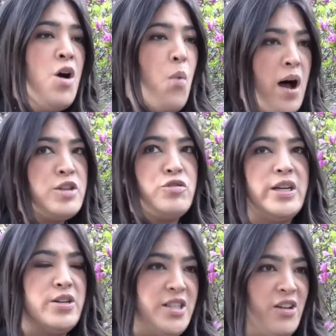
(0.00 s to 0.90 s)
Wall
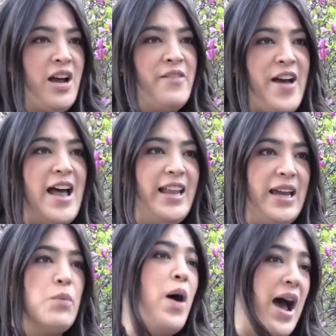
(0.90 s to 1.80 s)
Street or Silicon Valley,
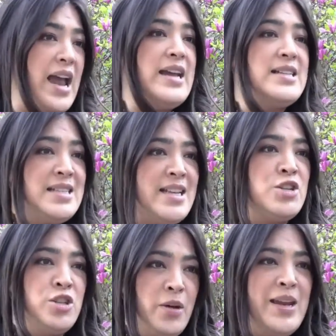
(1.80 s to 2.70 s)
and why it's
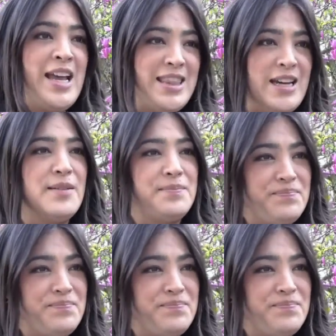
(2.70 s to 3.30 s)
essential that we get there.